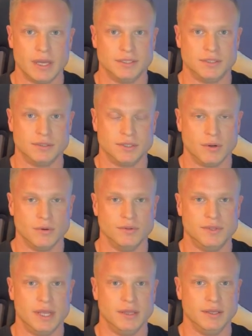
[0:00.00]
as your total
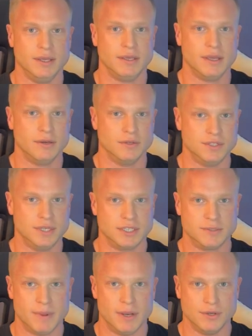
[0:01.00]
daily energy
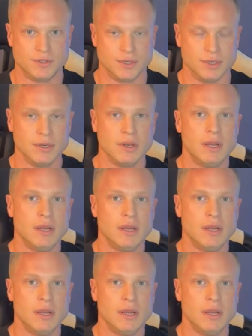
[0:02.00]
expenditure